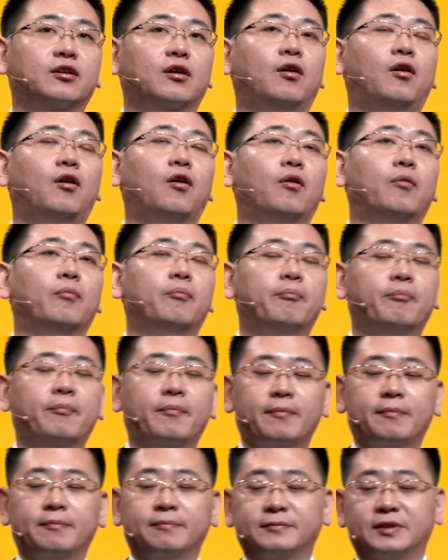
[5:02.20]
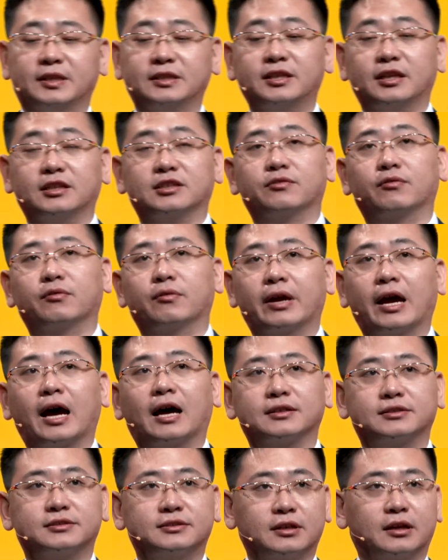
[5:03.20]
your home. This is we
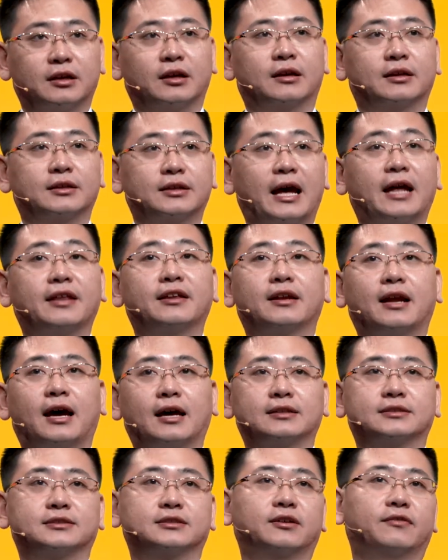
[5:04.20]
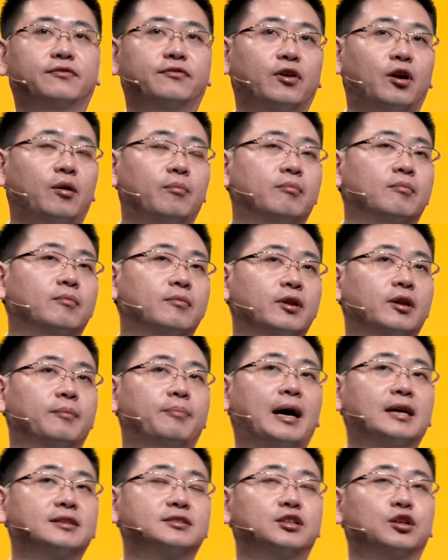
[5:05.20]
are analyzed from the
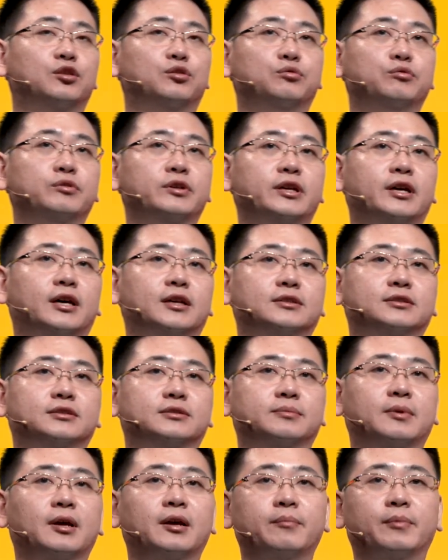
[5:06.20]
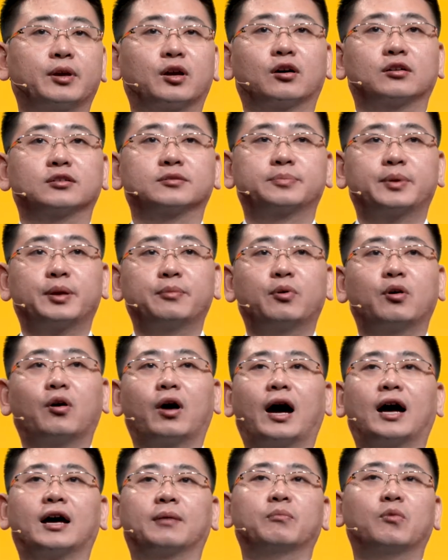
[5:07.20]
past 2 years because people
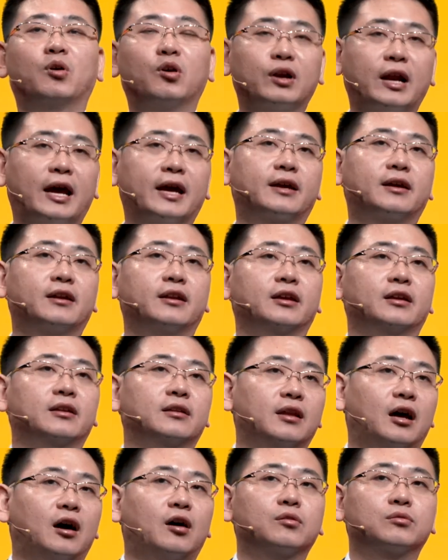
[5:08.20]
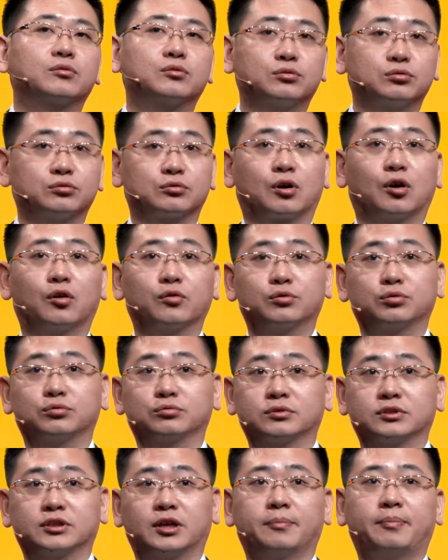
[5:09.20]
are more likely now to go
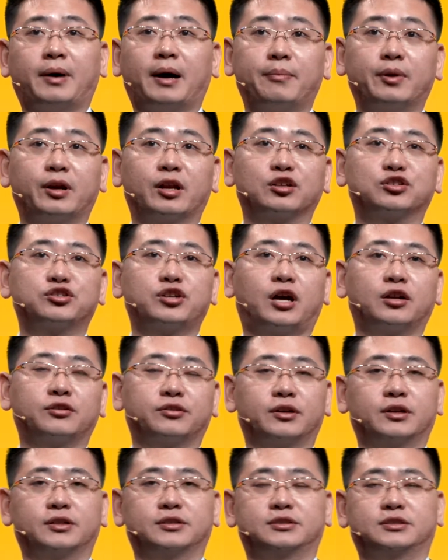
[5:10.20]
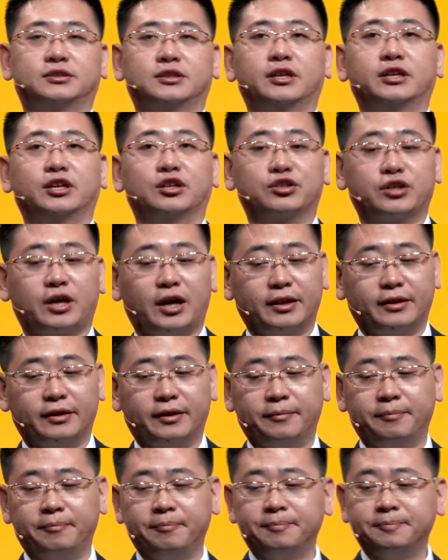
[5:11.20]
to the public chargers in
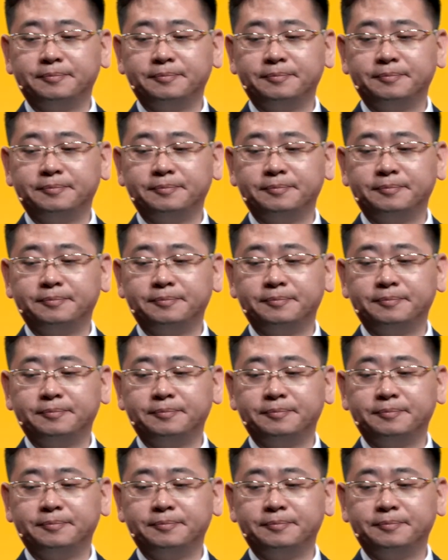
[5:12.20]
China.